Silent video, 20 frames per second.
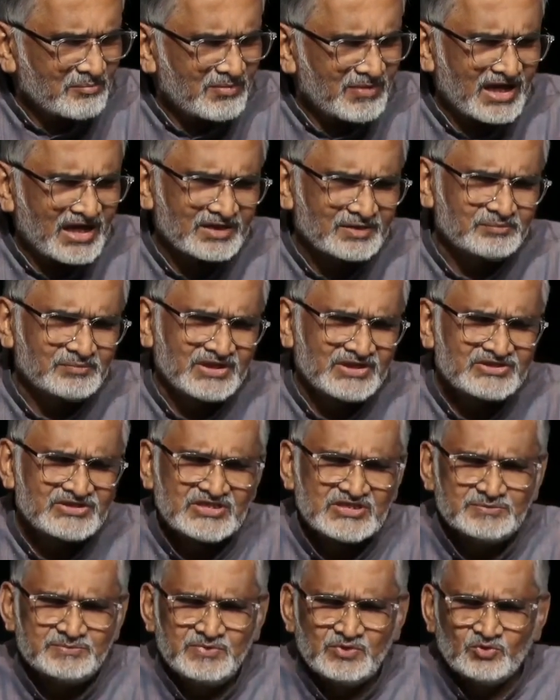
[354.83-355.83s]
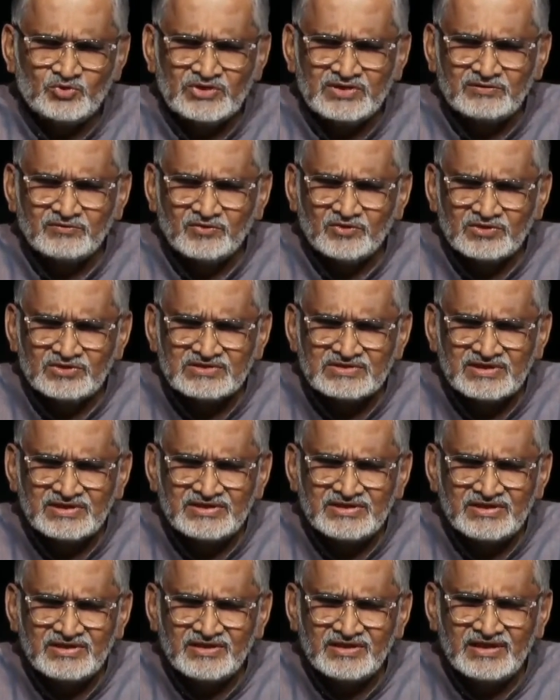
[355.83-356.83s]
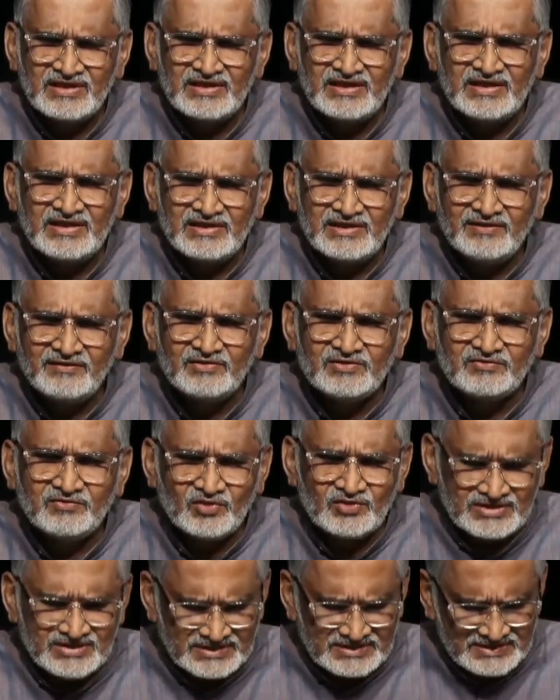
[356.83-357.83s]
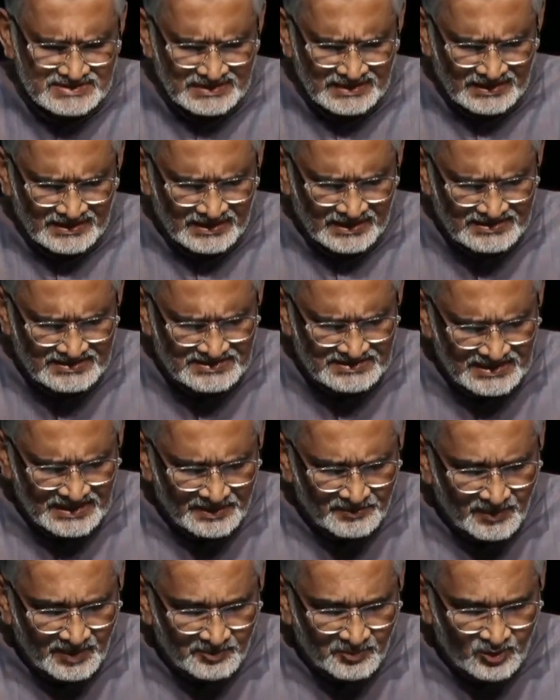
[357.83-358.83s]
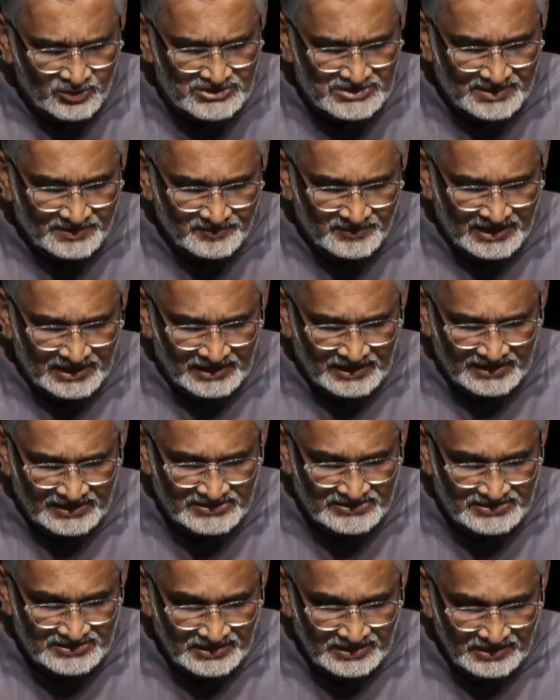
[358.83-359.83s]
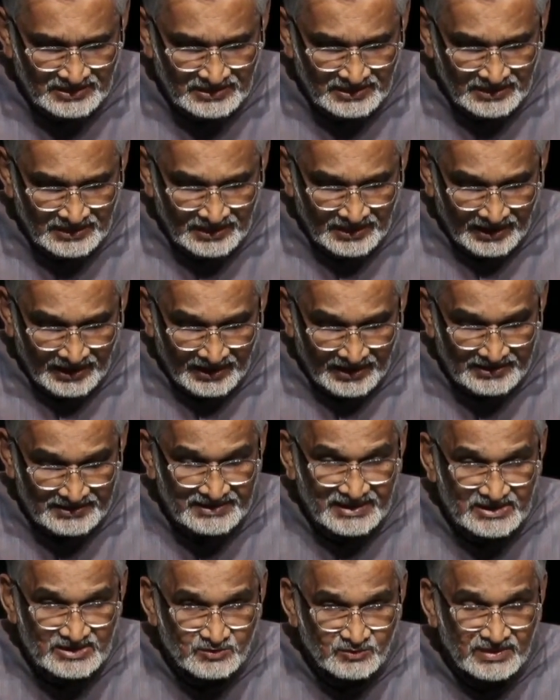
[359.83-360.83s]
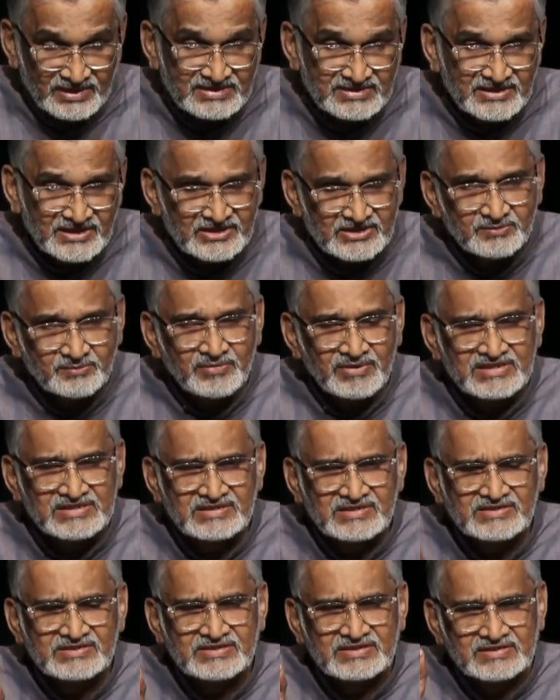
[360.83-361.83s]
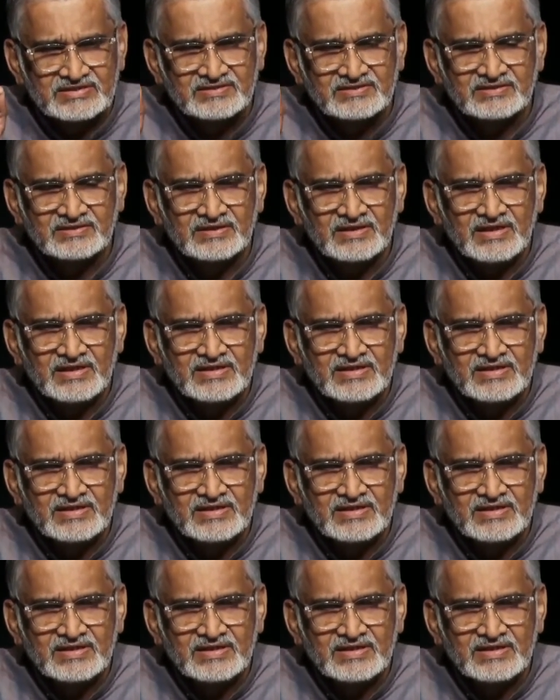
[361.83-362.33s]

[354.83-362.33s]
Mahatmaji's beauty was that he really lived what he said. And same about Jamnalal ji. And that's why such messages,